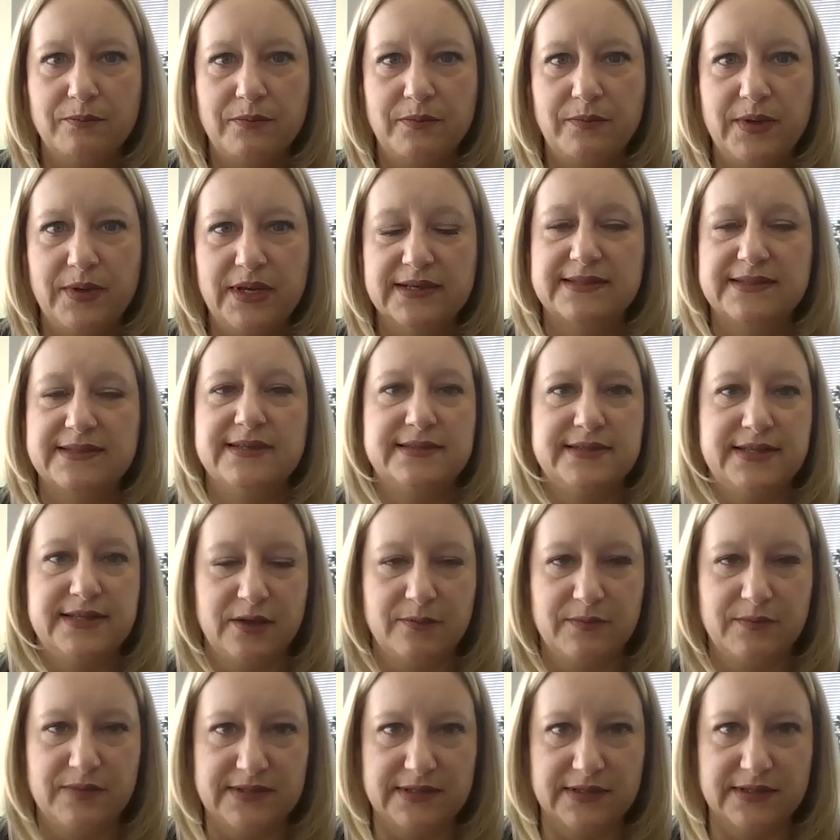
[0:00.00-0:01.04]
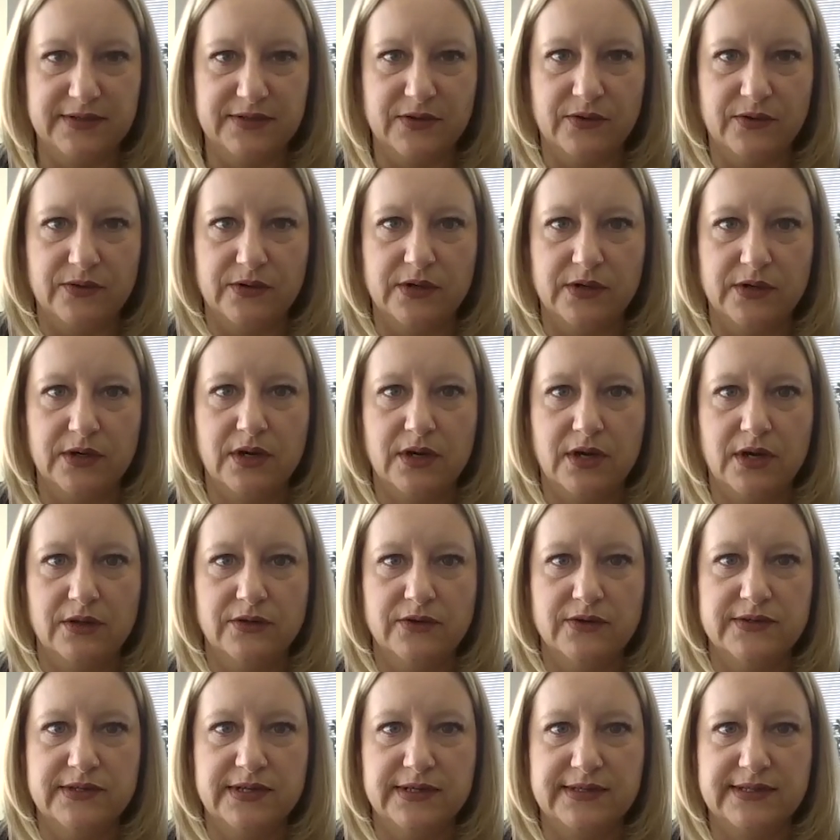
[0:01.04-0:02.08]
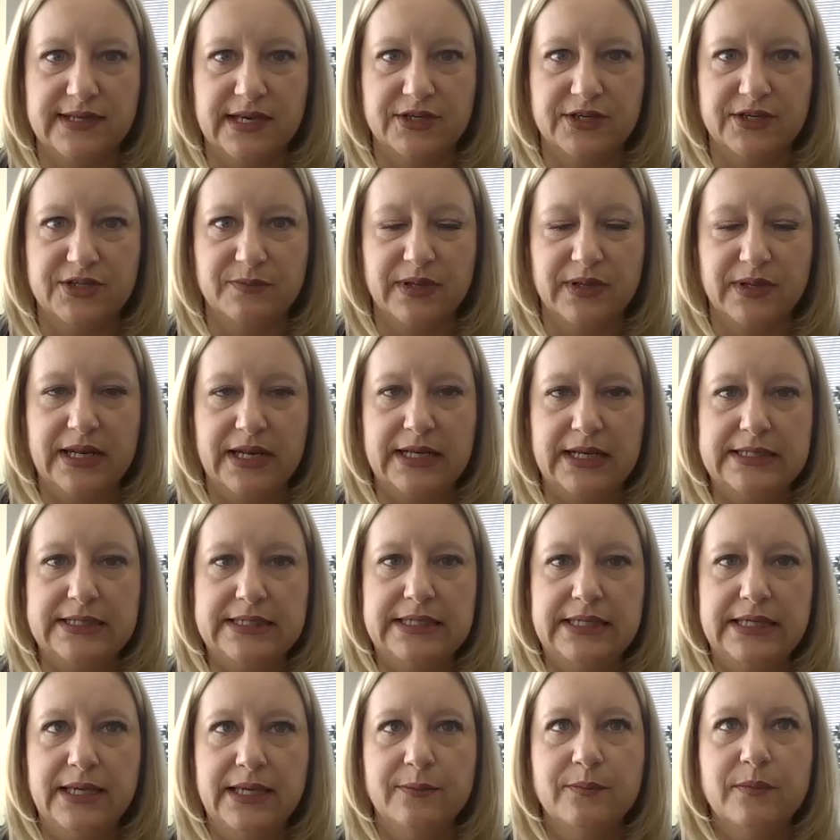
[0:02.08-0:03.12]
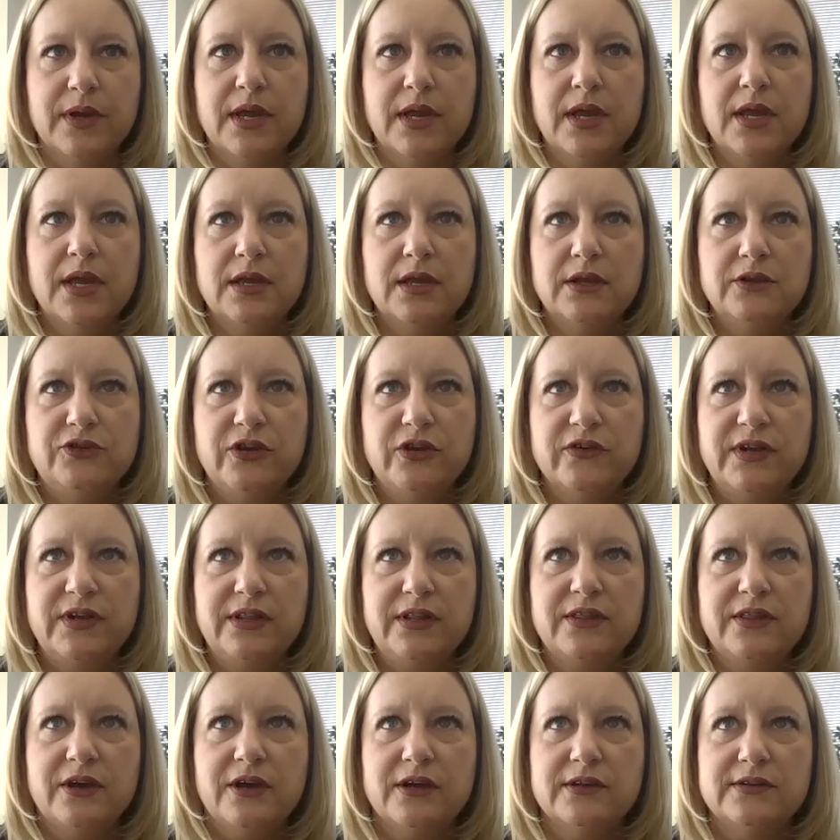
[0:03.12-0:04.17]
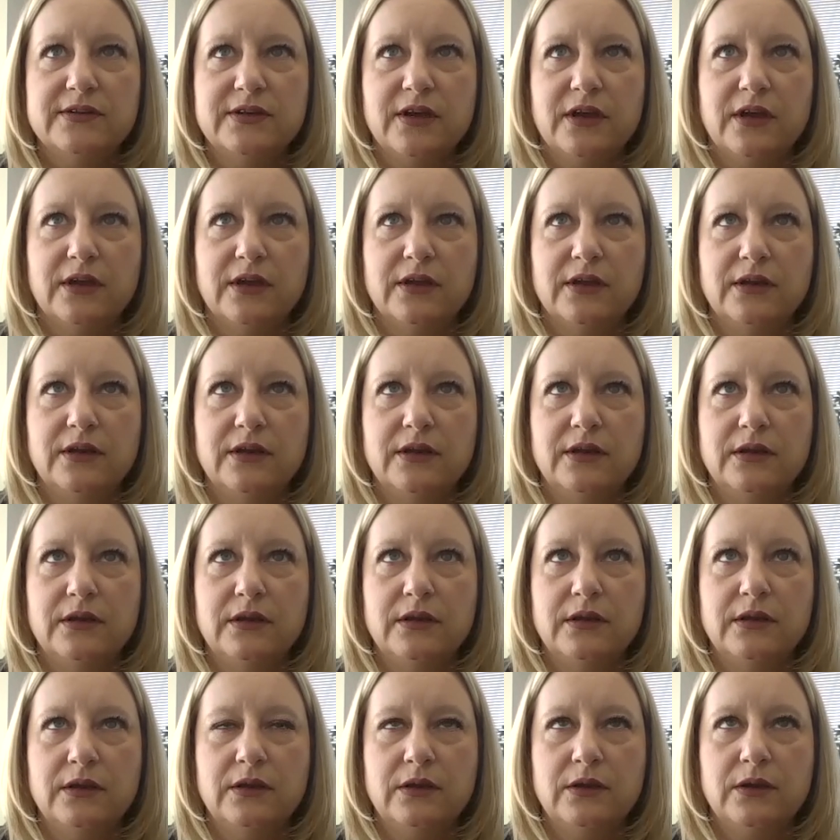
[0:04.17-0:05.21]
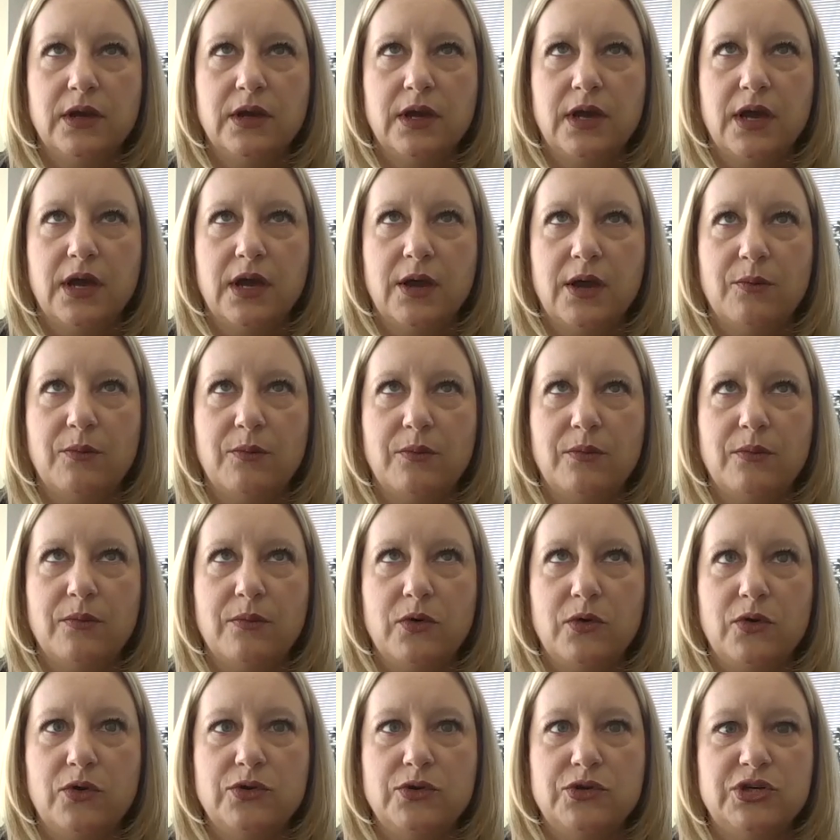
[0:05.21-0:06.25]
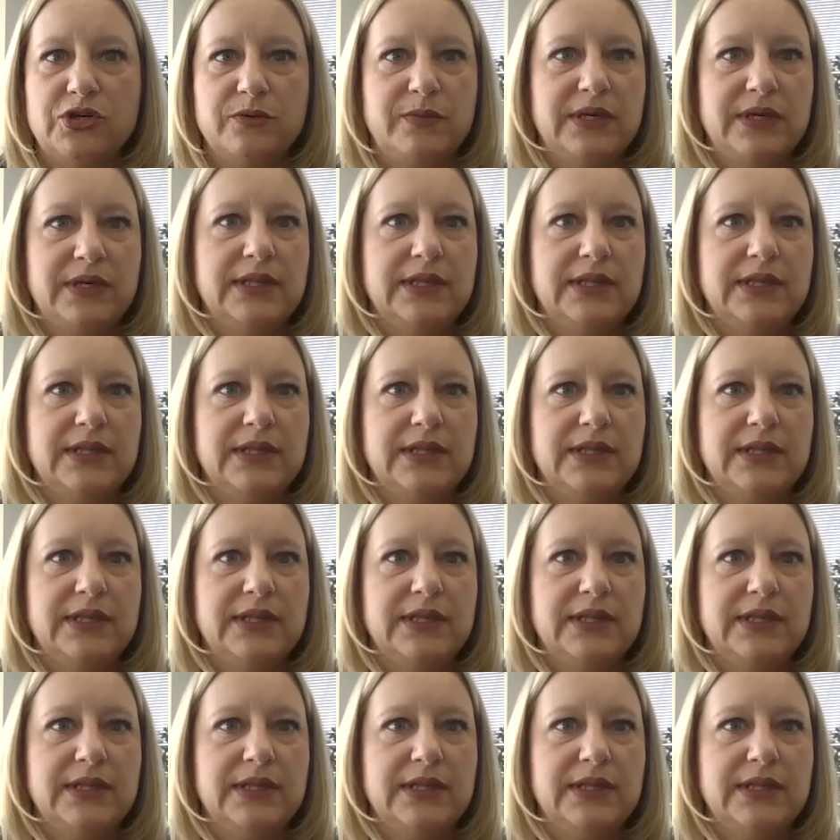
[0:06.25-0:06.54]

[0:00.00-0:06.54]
be assisting a business owner on their succession planning team. Do you have any thoughts on who should be